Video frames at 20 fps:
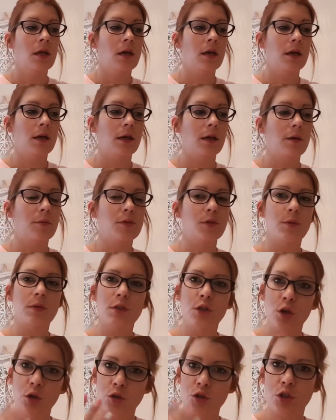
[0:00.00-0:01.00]
So it's
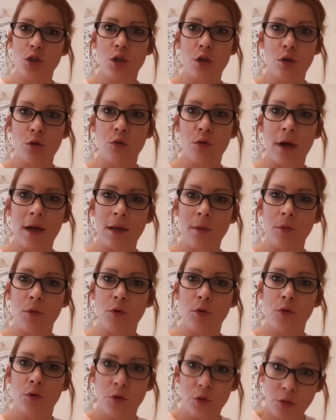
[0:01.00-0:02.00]
not just a thought
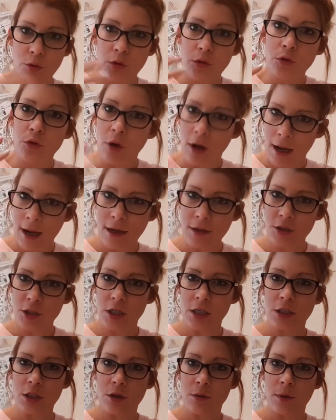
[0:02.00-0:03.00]
anymore, you're
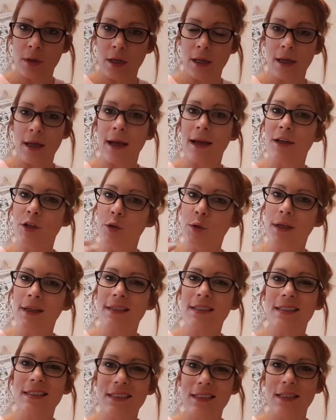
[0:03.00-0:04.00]
actually doing it and you
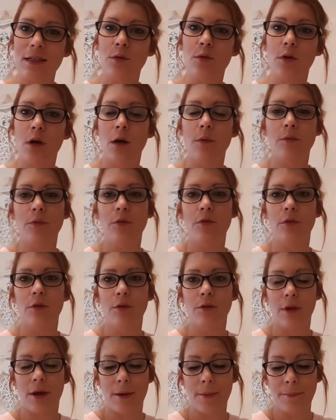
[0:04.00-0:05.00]
can still come through
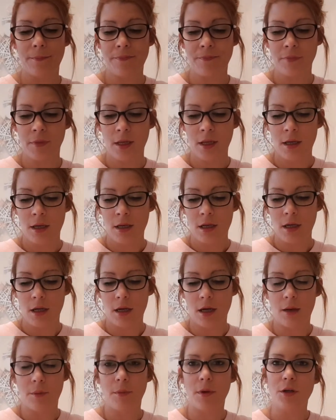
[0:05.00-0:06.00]
that.
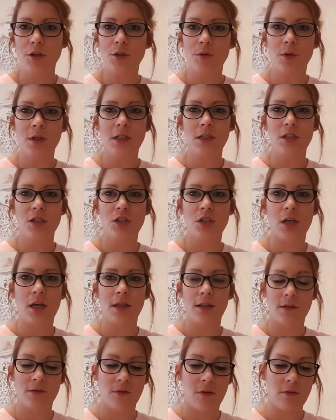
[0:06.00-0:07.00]
I just wanted to share
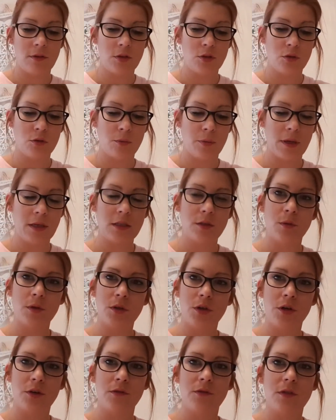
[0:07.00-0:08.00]
this very short piece
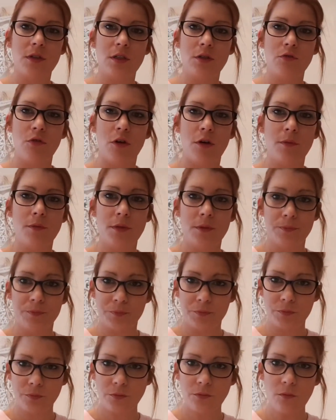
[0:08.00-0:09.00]
which kind of describes
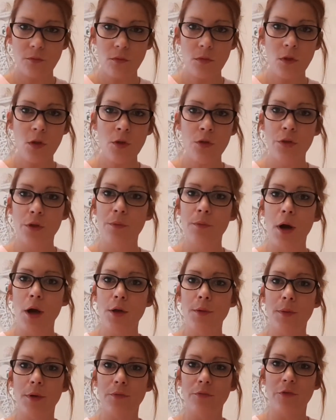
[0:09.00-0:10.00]
the
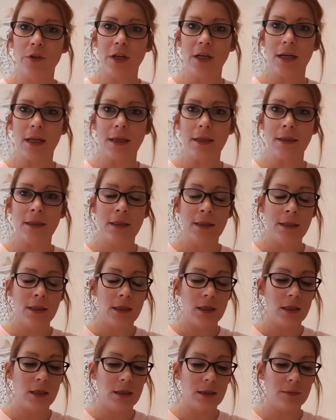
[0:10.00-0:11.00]
moment really
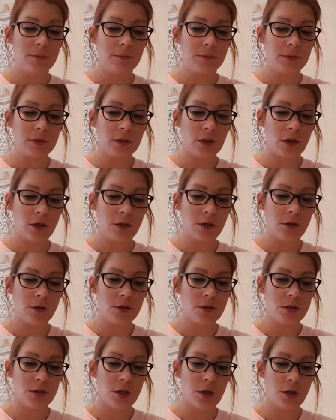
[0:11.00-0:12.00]
that I
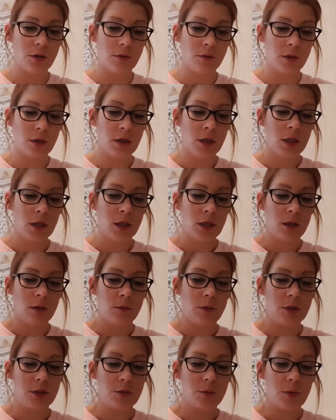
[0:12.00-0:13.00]
got to,
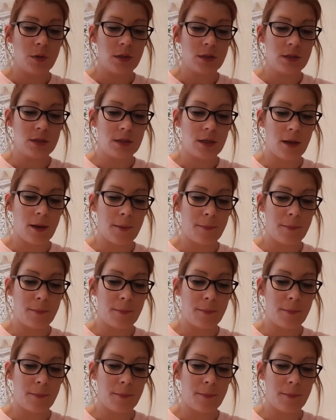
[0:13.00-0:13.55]
which was